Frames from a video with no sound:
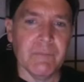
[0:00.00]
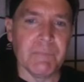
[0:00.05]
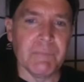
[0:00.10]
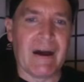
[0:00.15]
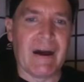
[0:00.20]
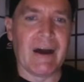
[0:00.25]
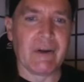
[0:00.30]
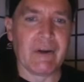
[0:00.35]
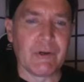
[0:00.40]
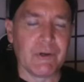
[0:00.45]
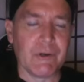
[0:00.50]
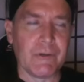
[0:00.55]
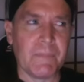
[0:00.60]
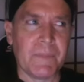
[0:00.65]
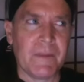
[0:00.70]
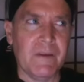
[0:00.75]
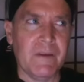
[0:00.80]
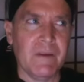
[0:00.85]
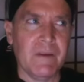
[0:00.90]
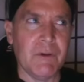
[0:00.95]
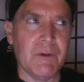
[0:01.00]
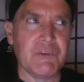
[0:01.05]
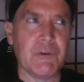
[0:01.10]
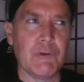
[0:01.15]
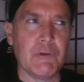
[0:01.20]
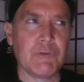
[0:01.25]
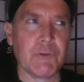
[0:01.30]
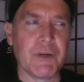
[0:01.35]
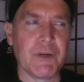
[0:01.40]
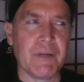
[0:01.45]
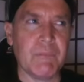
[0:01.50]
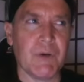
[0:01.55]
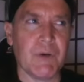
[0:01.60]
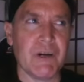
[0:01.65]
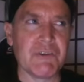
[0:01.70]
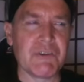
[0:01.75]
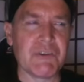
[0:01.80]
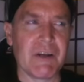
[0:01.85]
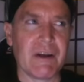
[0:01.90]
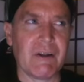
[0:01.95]
Baader, but she was very
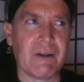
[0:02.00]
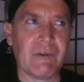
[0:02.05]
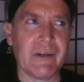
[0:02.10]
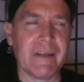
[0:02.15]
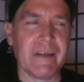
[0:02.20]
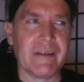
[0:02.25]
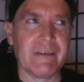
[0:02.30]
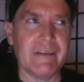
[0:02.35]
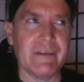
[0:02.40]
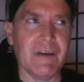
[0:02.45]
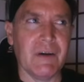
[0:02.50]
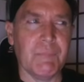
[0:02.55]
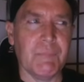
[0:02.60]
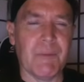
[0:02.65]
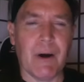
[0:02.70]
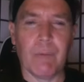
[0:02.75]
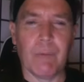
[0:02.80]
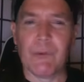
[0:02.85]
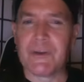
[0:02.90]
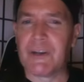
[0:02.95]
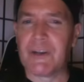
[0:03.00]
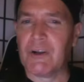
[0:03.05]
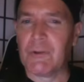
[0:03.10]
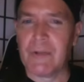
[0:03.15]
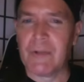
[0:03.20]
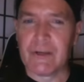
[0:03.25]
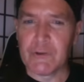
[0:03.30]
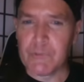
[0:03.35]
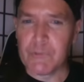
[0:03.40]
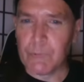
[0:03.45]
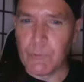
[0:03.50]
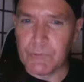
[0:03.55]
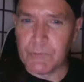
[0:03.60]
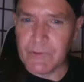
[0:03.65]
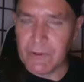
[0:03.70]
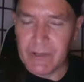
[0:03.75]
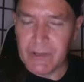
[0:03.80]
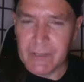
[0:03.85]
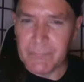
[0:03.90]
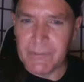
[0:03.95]
much kind of like a public intellectual
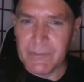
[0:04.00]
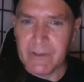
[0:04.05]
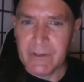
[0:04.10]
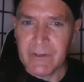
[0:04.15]
type